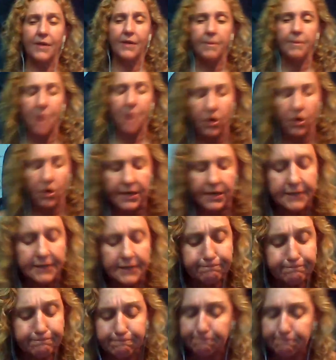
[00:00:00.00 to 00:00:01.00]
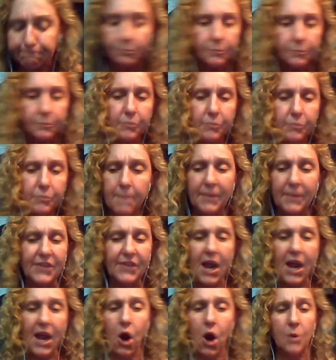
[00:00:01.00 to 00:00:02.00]
the market, but
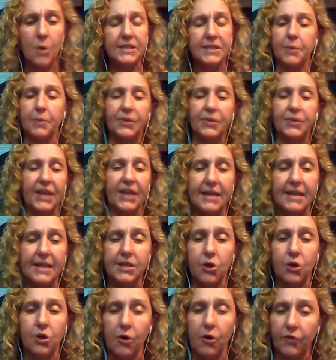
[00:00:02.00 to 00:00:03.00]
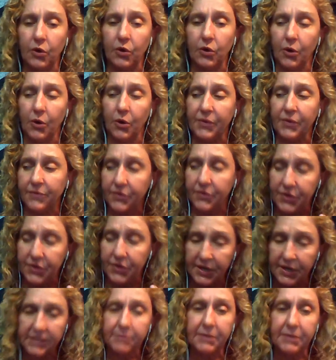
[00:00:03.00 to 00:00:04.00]
they always end up with the Candida overgrowth. And
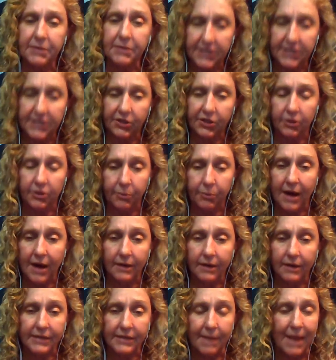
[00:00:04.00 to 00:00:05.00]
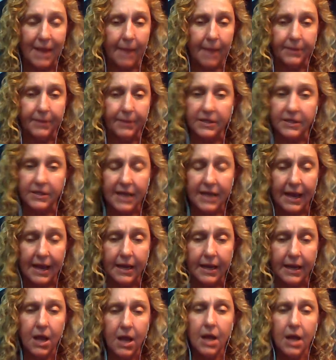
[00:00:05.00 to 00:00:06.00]
this particular product, I'm happy to say,
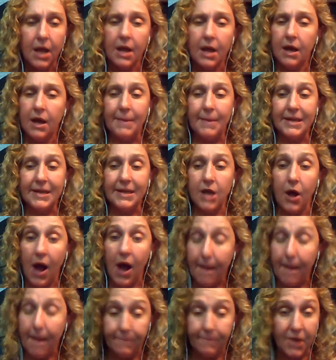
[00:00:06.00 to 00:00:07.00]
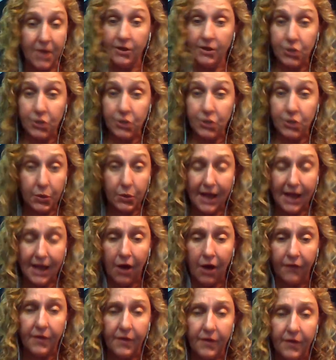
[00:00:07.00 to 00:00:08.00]
I mean, unto
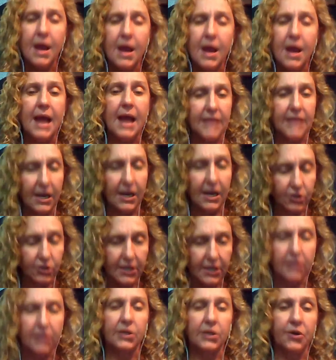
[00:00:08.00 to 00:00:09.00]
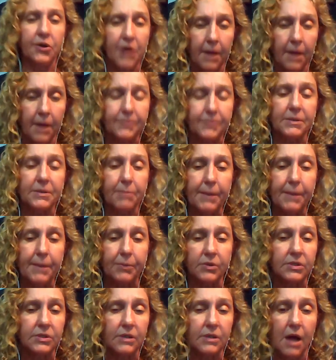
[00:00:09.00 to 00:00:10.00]
itself has actually cleared up some
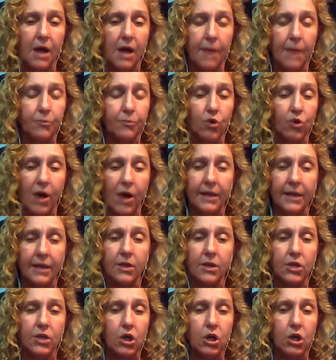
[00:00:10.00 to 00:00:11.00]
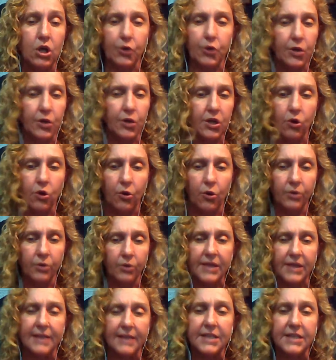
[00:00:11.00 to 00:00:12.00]
people's chronic, 30-year-old
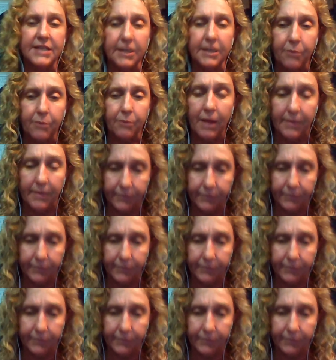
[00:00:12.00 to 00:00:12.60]
Candida problem.